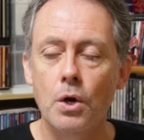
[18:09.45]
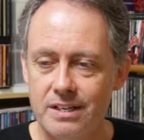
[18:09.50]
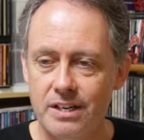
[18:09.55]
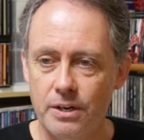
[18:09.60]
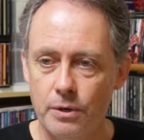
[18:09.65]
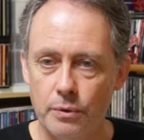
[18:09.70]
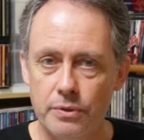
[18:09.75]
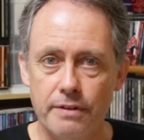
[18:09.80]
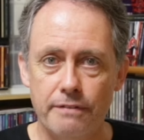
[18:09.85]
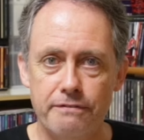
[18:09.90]

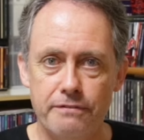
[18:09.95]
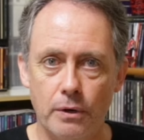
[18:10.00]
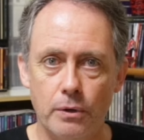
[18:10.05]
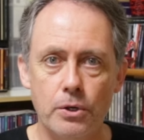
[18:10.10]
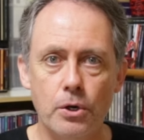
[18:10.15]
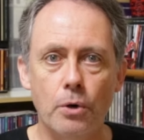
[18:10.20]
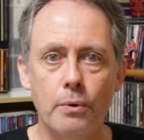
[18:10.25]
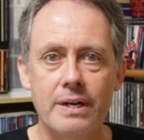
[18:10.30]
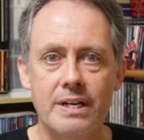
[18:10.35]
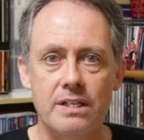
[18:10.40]
You know, the
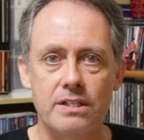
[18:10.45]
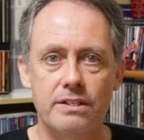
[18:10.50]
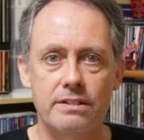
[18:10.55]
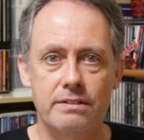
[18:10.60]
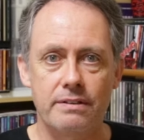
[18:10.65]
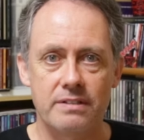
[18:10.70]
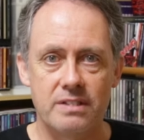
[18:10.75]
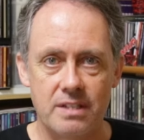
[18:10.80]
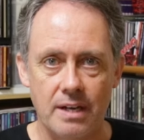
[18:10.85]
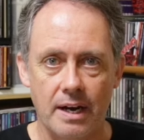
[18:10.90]
photo
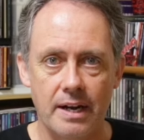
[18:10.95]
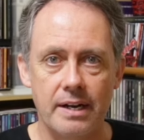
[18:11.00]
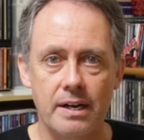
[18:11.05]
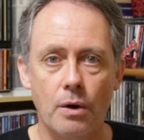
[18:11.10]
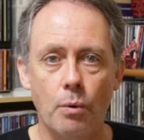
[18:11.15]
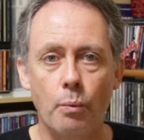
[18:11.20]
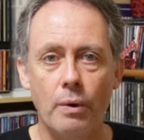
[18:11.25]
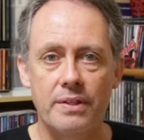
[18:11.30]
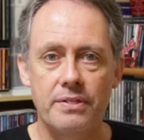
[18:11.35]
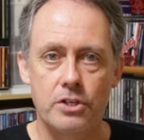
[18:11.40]
is
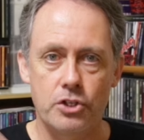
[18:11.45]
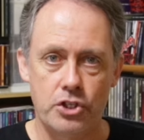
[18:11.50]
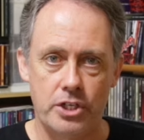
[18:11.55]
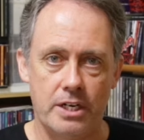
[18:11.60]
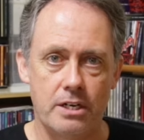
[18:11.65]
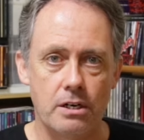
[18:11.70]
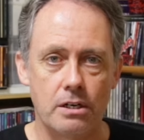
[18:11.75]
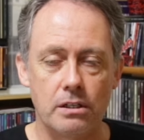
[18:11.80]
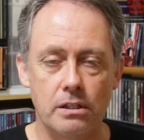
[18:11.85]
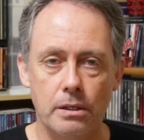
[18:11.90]
done when the
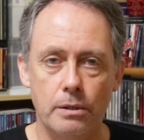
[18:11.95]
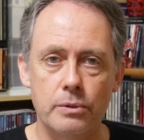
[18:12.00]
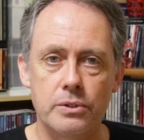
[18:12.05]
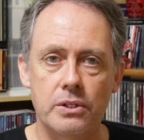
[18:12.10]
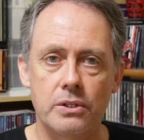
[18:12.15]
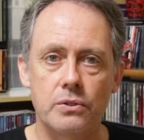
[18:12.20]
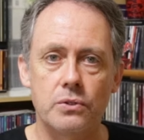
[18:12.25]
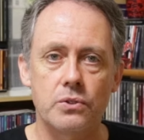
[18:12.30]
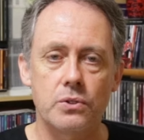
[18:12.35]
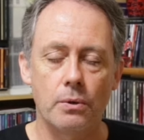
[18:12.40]
shutter
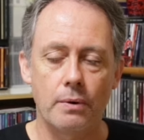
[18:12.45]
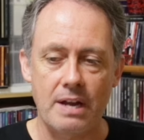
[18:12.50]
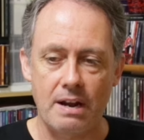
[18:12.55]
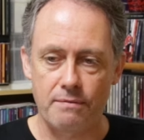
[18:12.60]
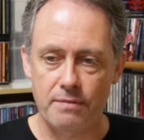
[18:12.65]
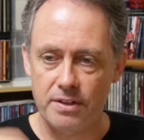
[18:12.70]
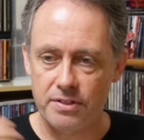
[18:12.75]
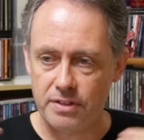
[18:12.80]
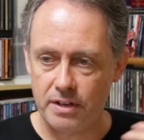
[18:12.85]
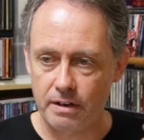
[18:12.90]
closes, so
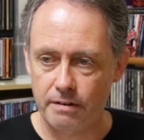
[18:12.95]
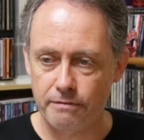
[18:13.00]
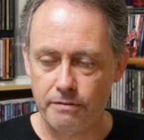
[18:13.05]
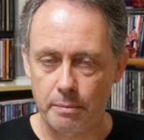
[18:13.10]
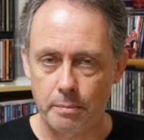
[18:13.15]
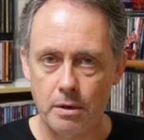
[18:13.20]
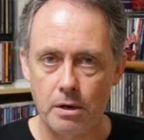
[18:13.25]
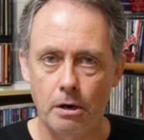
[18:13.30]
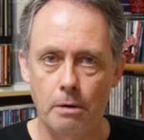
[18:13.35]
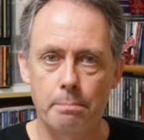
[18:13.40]
everything
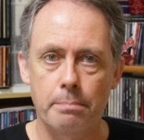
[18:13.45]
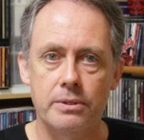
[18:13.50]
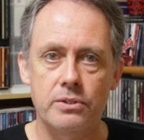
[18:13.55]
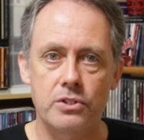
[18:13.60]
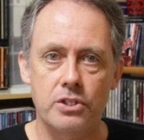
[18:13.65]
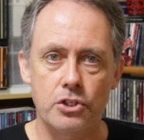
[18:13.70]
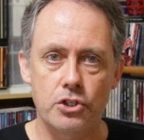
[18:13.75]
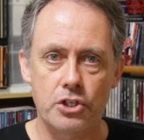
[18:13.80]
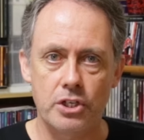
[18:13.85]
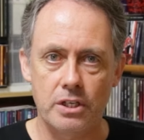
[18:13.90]
from
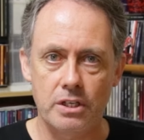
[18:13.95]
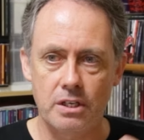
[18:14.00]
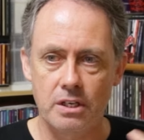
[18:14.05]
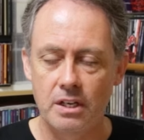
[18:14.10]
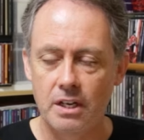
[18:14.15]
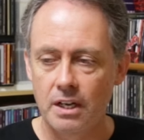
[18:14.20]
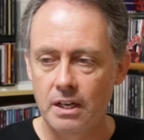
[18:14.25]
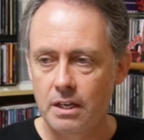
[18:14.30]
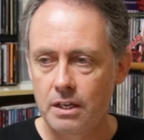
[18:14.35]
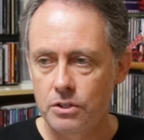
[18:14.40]
composition
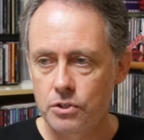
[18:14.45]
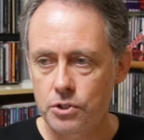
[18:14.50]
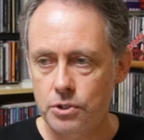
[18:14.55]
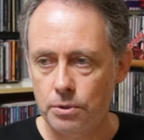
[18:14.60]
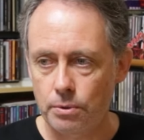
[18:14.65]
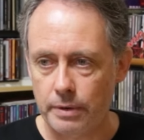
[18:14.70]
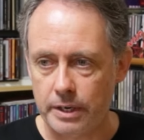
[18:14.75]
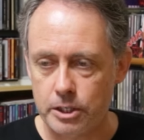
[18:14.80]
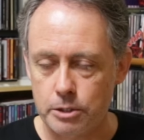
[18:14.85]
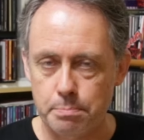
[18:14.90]

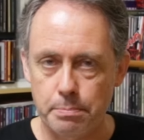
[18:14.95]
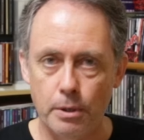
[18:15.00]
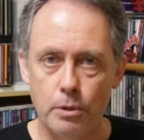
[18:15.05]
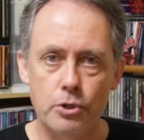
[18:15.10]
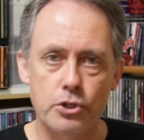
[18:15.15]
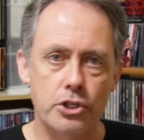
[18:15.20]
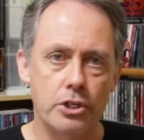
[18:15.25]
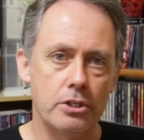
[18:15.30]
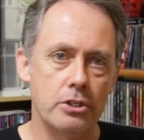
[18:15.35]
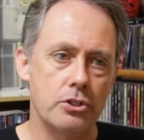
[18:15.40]
to
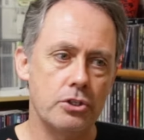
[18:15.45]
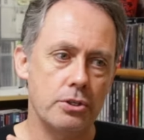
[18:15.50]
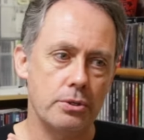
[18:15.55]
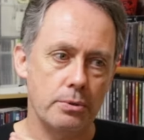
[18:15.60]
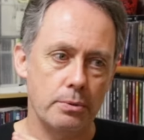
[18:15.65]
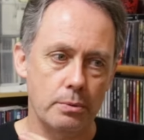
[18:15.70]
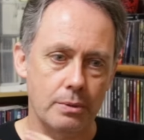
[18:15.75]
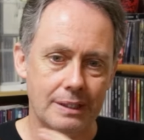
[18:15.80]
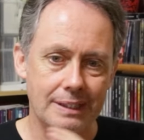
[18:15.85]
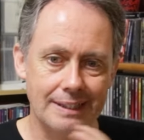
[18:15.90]
exposure
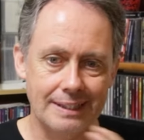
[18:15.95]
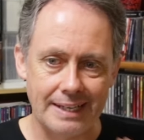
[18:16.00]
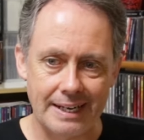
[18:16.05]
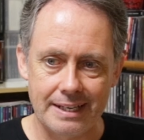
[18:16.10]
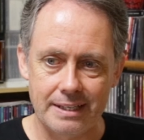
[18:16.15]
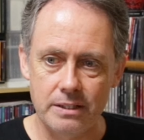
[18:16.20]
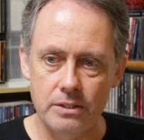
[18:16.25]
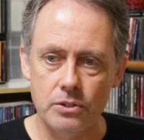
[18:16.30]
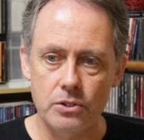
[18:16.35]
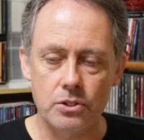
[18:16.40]
to
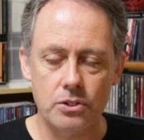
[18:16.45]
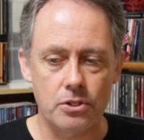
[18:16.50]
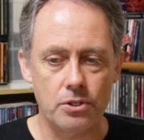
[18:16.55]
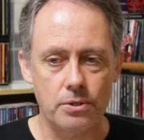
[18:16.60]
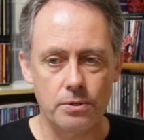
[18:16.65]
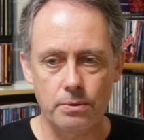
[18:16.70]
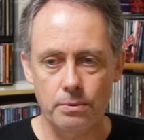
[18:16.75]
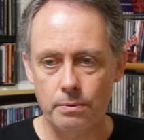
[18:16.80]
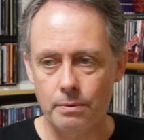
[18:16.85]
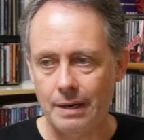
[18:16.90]
lens
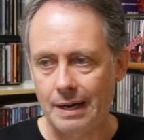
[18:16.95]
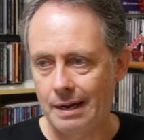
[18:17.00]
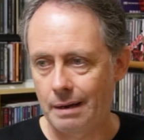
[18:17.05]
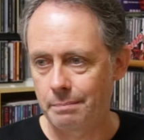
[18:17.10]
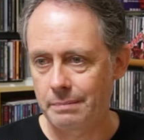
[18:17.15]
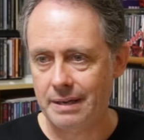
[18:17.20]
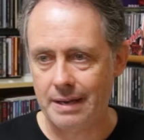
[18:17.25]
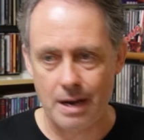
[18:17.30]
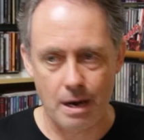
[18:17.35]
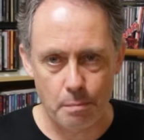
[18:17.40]
to
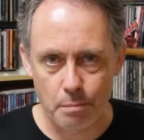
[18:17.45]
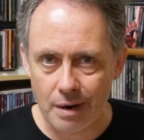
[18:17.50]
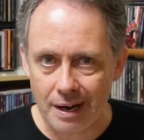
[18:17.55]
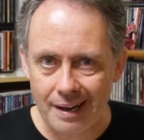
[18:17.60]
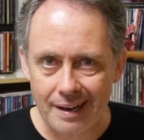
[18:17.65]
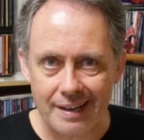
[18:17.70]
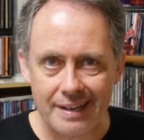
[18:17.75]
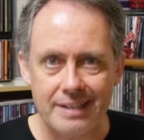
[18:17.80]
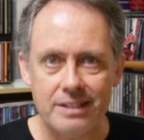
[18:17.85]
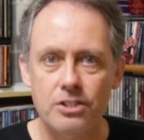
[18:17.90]
camera
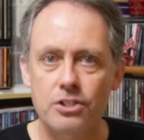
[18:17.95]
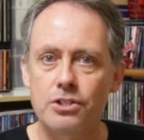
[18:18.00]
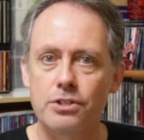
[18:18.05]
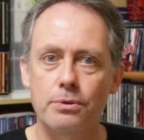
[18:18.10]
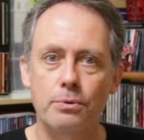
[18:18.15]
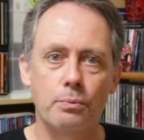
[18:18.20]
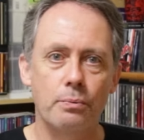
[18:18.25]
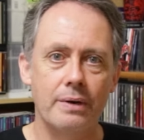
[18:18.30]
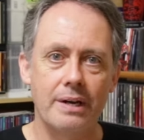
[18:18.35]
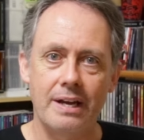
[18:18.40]
height
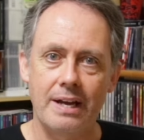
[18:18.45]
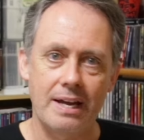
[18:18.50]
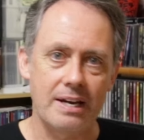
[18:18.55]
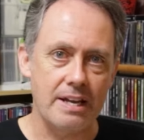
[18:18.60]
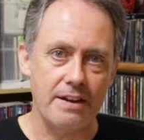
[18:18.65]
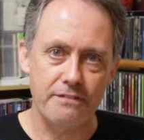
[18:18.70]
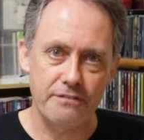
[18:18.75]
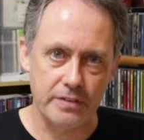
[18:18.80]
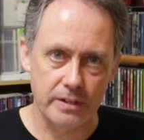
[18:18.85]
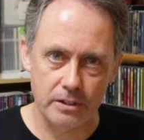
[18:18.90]
to
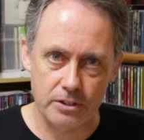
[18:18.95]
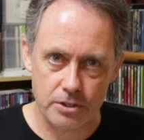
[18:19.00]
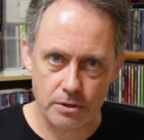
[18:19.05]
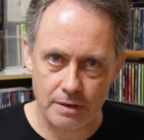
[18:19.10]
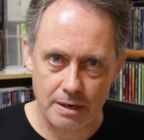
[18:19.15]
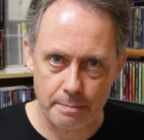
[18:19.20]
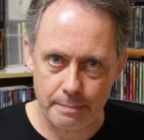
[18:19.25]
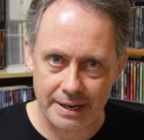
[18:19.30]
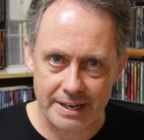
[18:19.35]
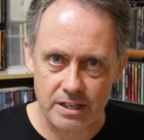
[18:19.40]
any
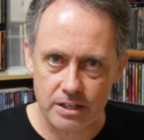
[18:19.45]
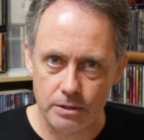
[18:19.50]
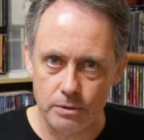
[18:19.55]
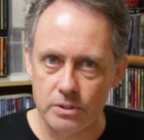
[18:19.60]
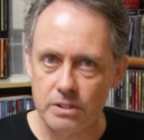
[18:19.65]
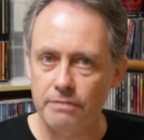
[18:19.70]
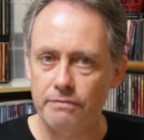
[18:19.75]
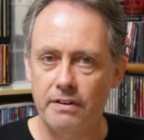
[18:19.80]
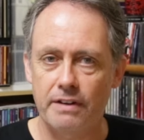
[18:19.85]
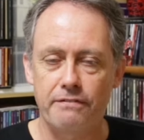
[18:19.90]
filter I might
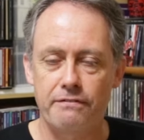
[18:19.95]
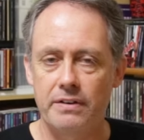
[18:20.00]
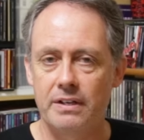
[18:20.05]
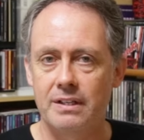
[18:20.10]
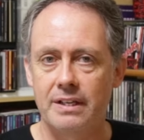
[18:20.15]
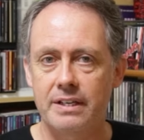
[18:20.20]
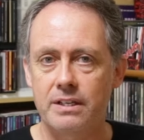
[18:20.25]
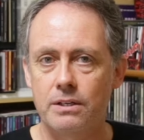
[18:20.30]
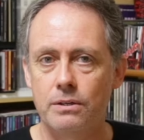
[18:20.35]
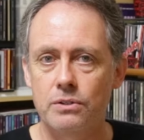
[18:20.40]
use if I
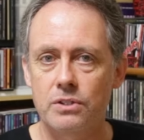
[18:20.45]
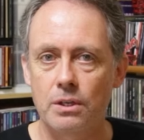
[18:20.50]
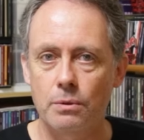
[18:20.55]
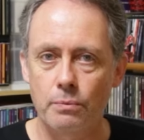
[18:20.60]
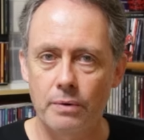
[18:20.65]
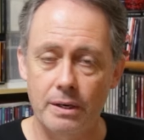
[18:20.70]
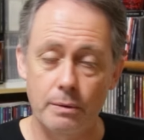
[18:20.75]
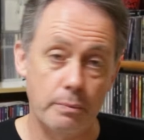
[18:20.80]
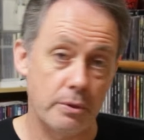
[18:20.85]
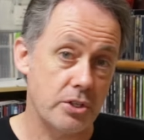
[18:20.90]
felt like
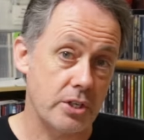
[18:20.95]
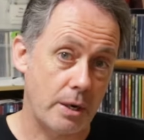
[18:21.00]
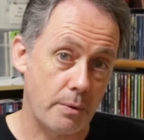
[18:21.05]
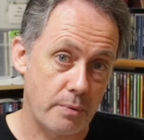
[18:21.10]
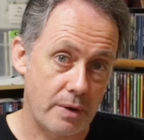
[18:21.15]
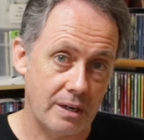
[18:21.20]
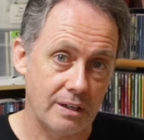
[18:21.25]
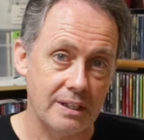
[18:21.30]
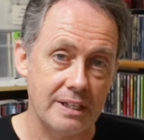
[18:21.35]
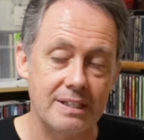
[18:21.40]
using one, which I
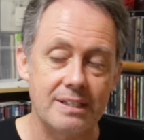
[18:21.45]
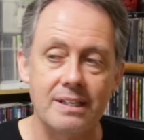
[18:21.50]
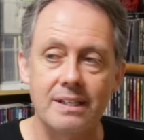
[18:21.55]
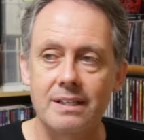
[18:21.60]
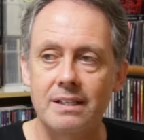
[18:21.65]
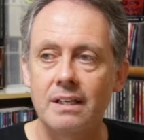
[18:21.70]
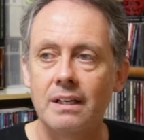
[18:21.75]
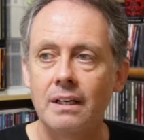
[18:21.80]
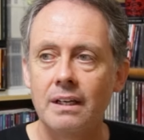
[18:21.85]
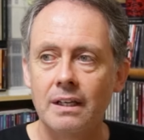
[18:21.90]
rarely
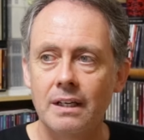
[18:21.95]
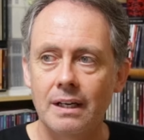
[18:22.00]
did,